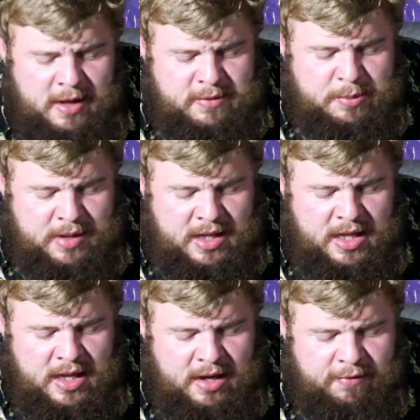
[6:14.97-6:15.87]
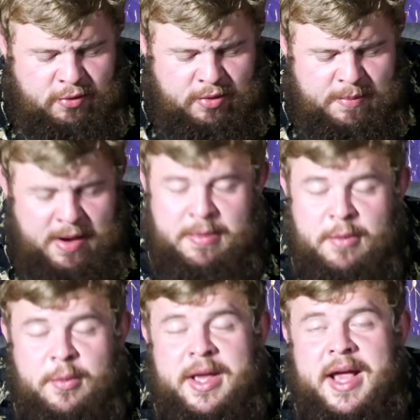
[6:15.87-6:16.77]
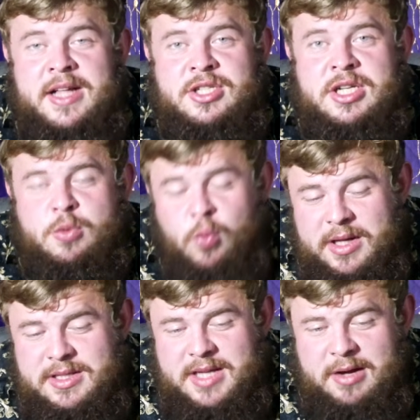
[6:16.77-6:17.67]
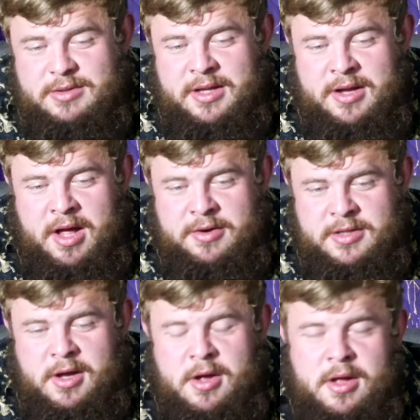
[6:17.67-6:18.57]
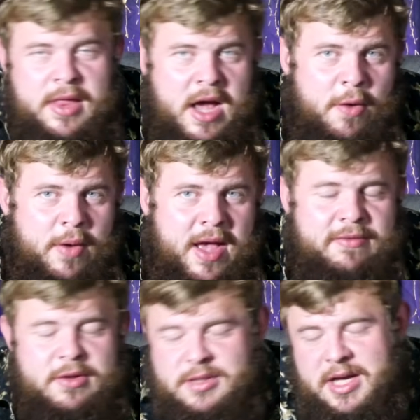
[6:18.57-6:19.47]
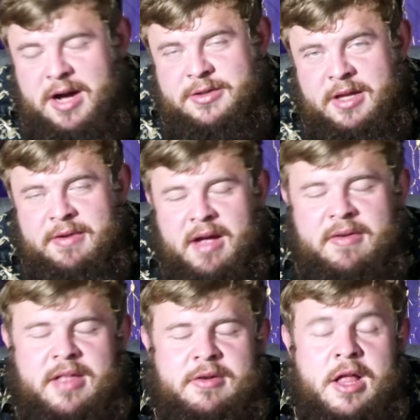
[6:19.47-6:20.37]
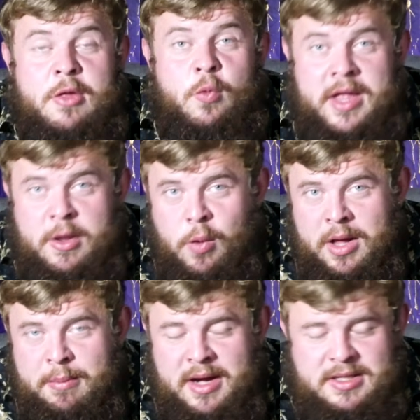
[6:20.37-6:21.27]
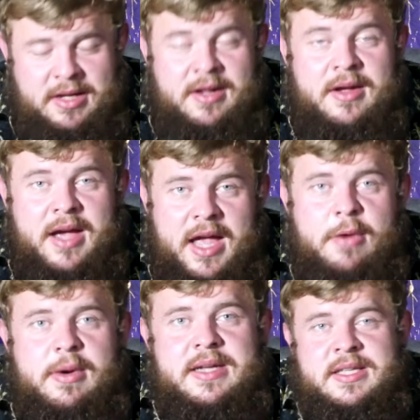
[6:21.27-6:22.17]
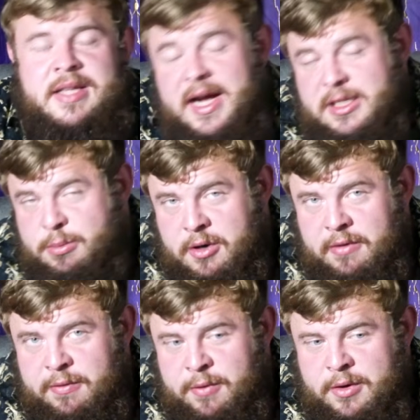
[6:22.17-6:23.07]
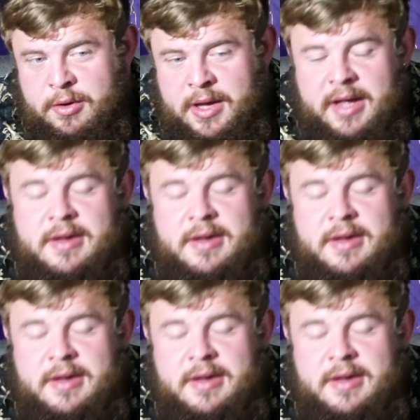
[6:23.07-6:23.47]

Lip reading: At the beginning, if you remember, we had just $1,000. Now we have 2,521 bucks. Anyway, it's a nice profit for today.